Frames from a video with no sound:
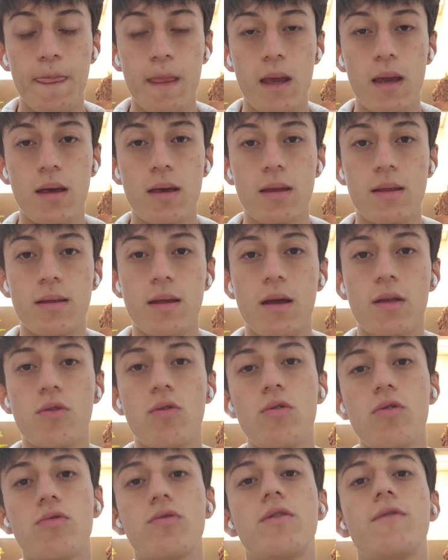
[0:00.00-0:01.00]
in
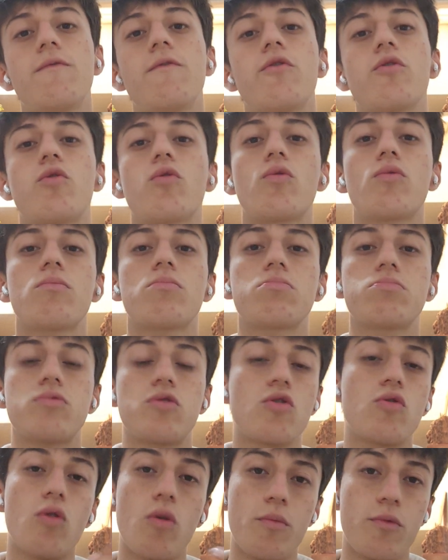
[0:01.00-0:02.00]
technology for
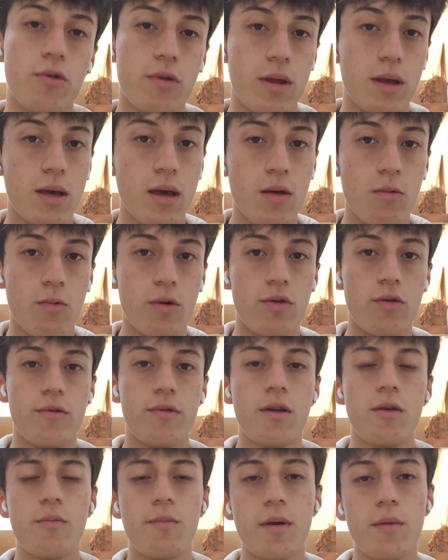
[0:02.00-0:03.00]
to communicate with
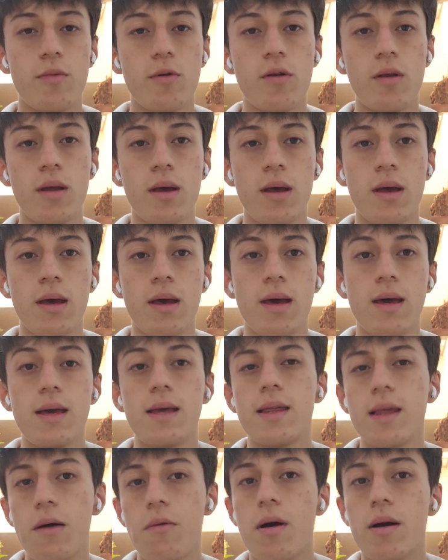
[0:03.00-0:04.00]
other people
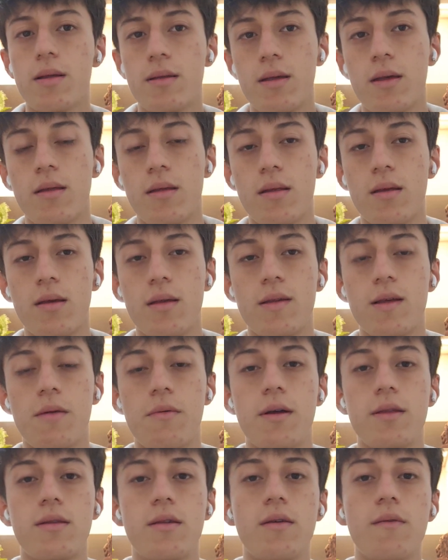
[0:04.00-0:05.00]
is a bad thing. It's a
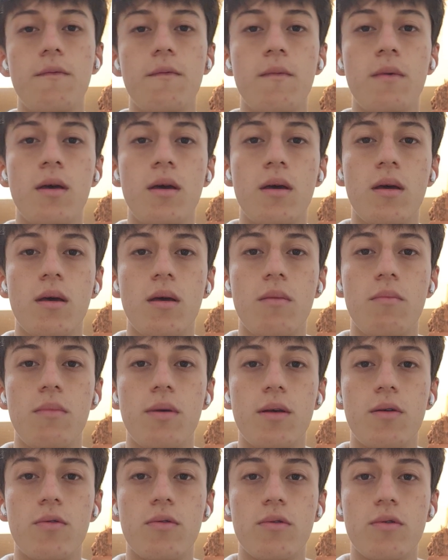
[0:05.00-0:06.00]
bad thing
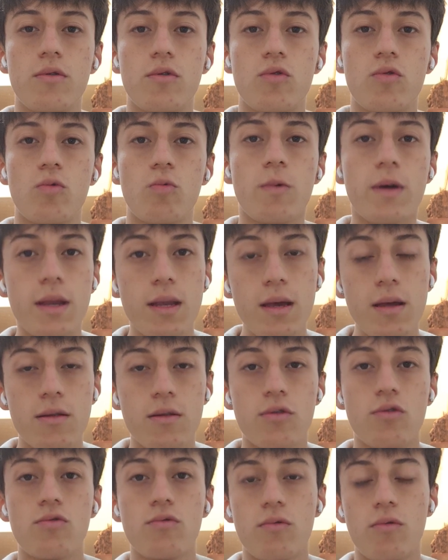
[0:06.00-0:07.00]
because we
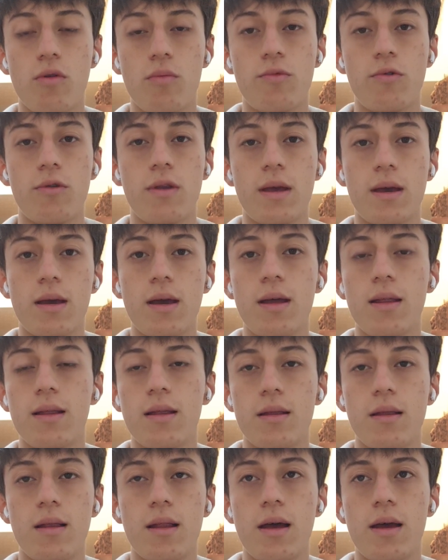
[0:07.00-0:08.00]
need to
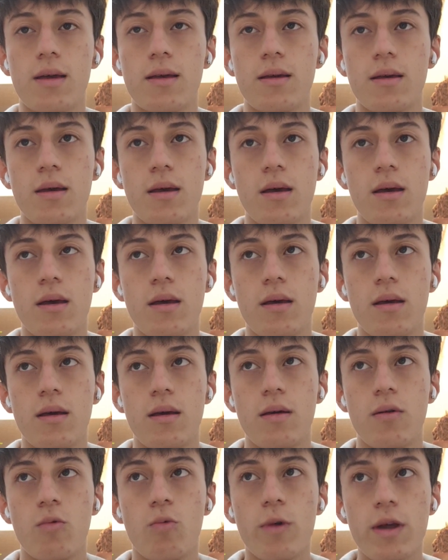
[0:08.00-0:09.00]
communicate. Like,
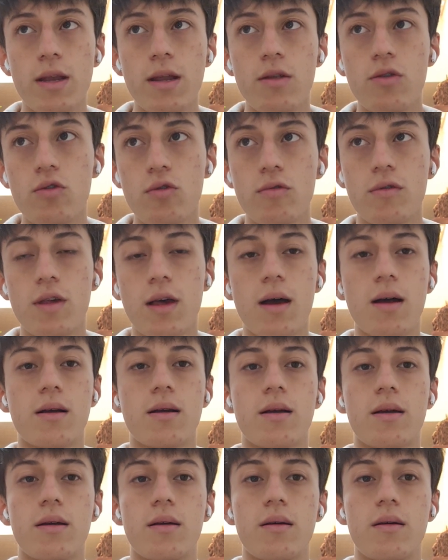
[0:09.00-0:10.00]
we need to
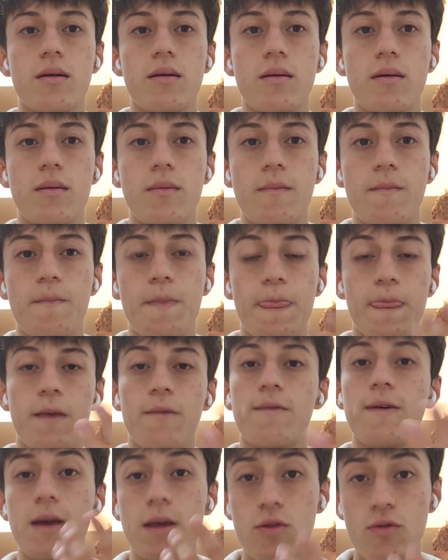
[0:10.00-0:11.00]
talk
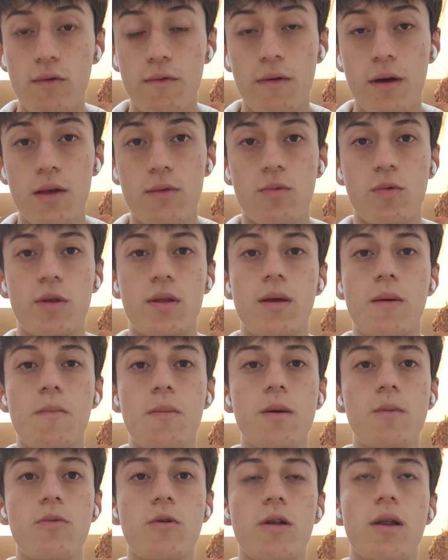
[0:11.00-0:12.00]
face to face with the
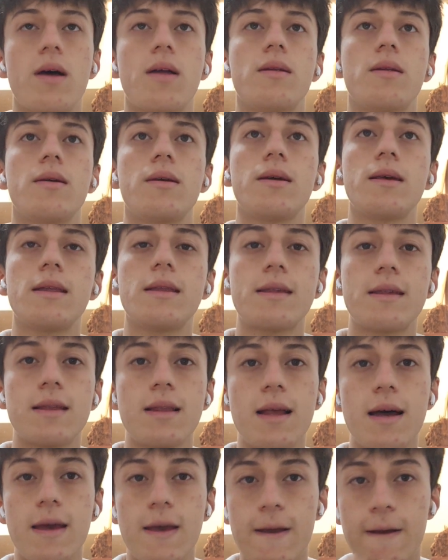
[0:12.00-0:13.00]
people, and it's
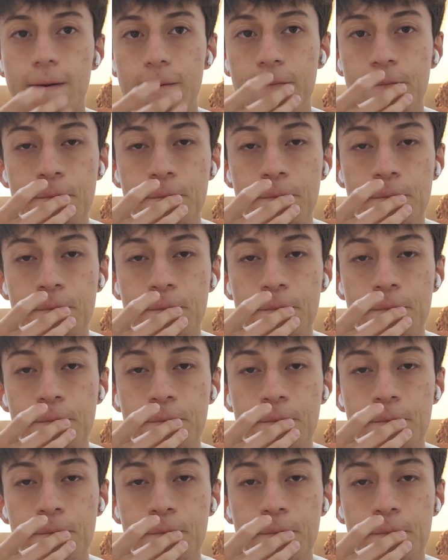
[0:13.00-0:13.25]
like